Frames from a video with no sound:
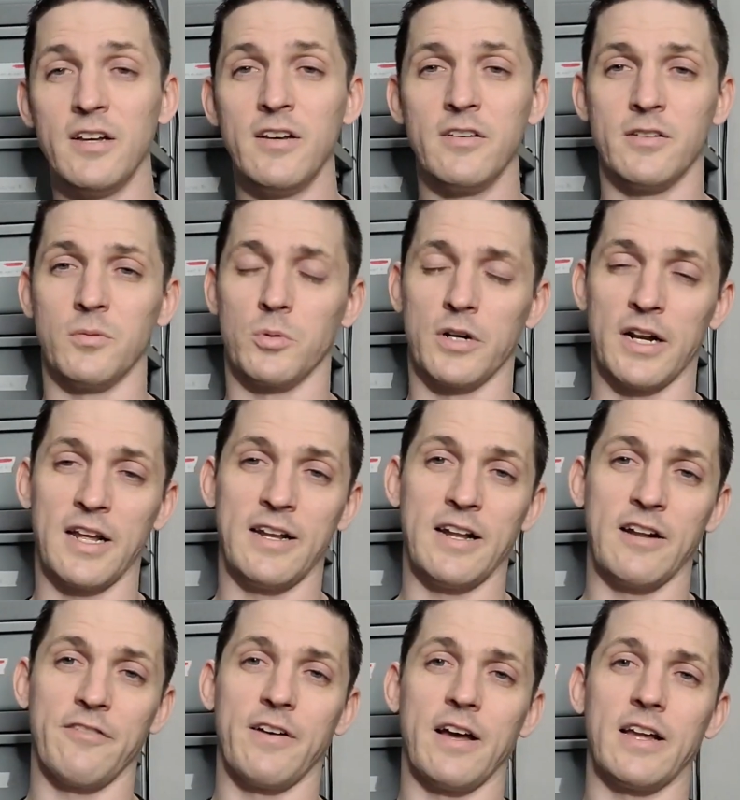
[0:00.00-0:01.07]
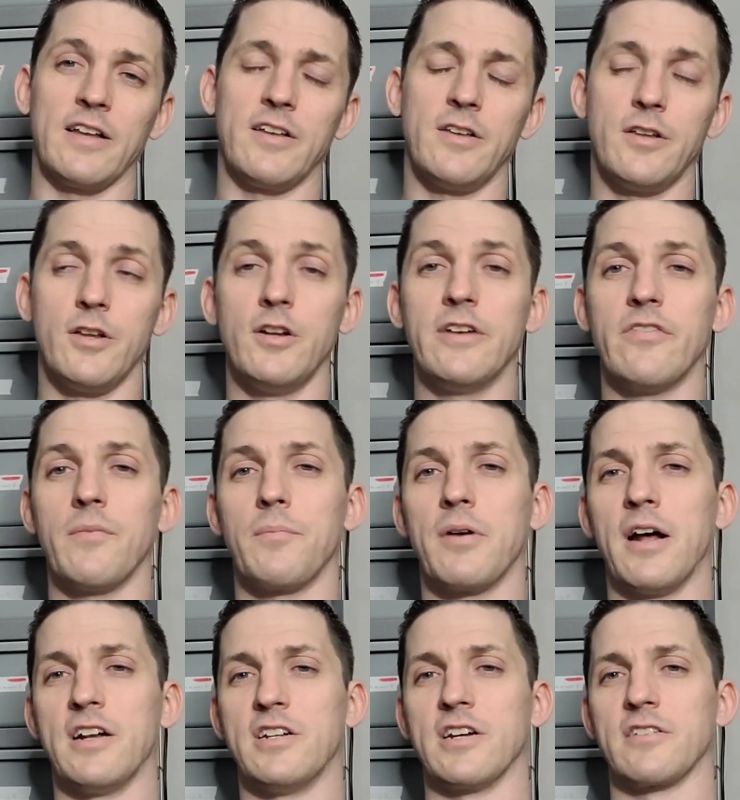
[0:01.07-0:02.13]
So we're going to identify 2 different
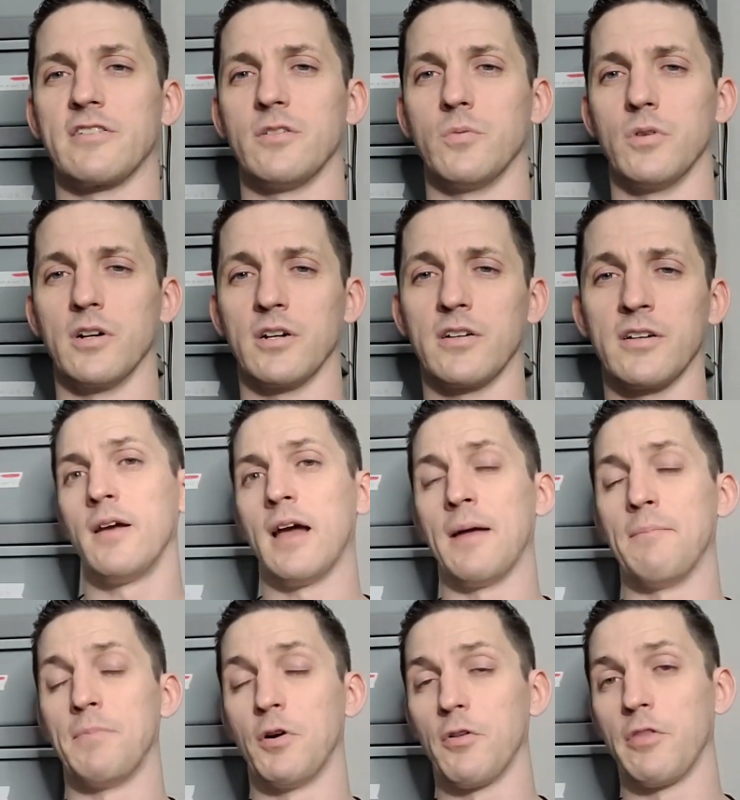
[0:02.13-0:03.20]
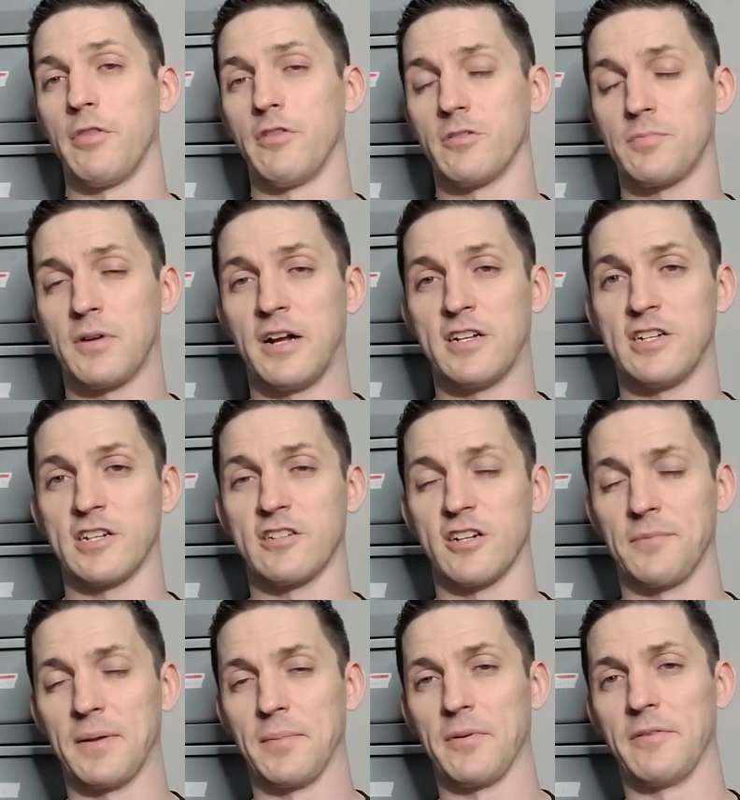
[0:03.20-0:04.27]
projects to work, and both of those projects are
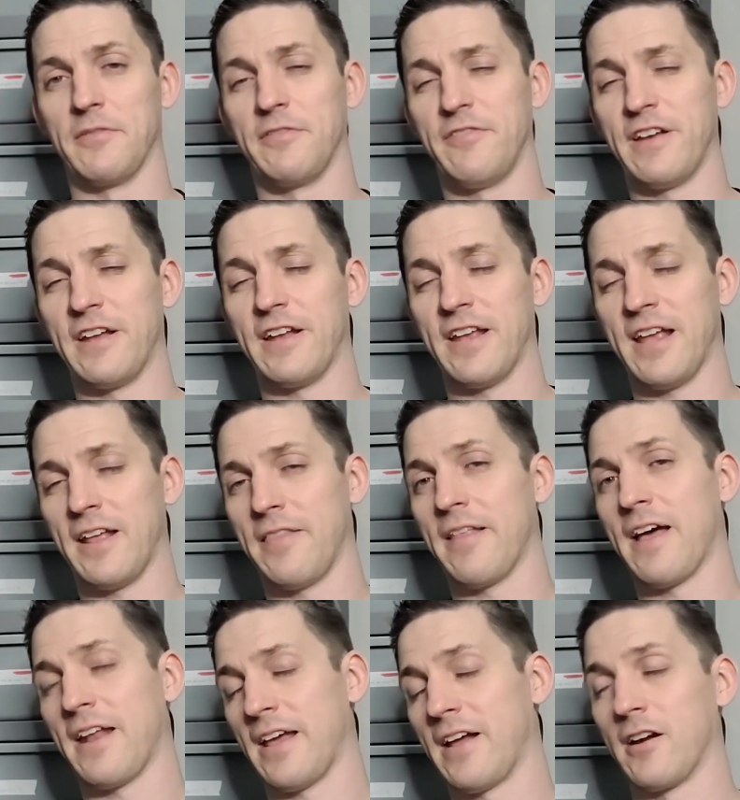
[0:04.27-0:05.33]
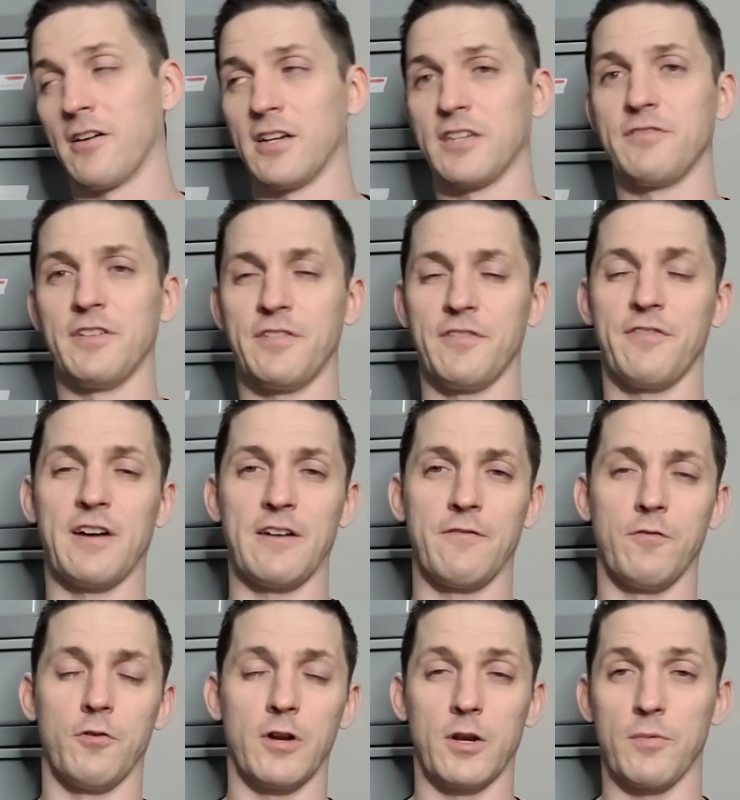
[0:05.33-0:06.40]
going to be able to fit in that ARS
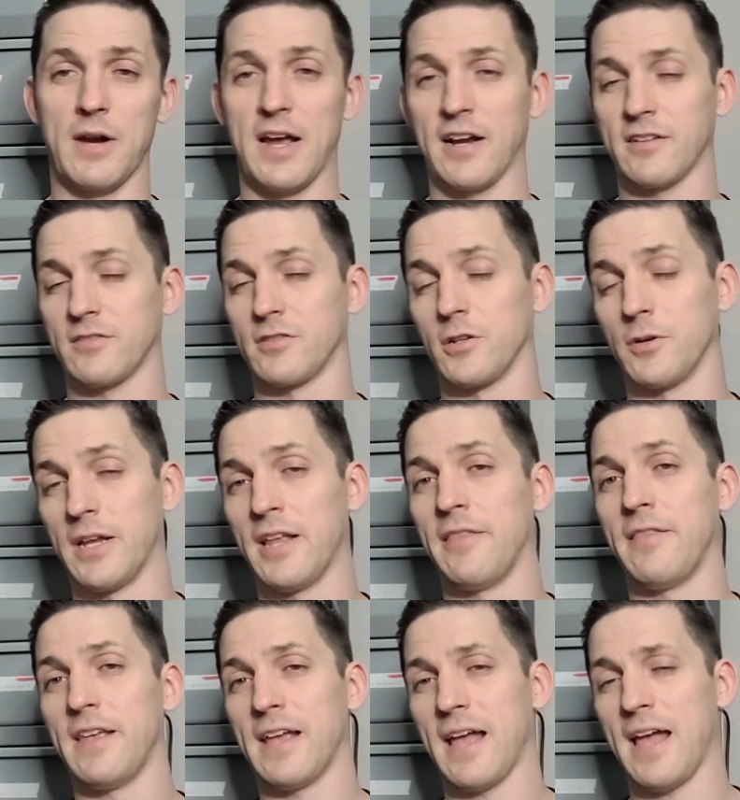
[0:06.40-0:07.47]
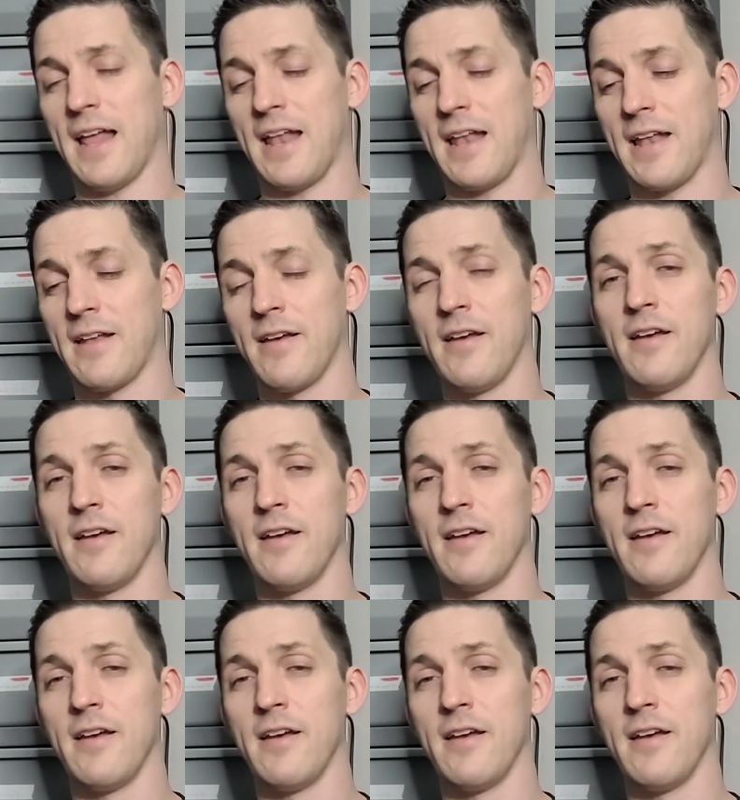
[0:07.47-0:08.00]
5540 rack. So in the end,